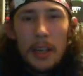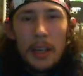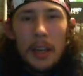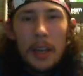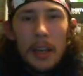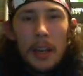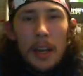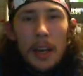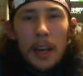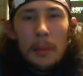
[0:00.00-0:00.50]

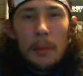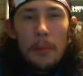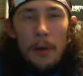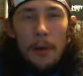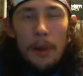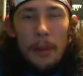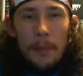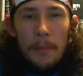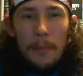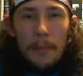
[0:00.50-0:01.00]
I bought
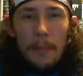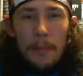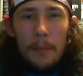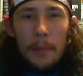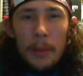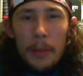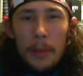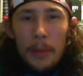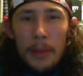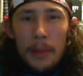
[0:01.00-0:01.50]

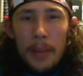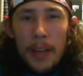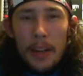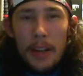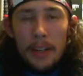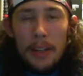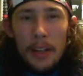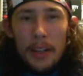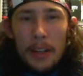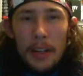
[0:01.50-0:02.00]

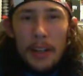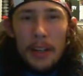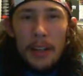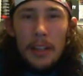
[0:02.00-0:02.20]
Metallica,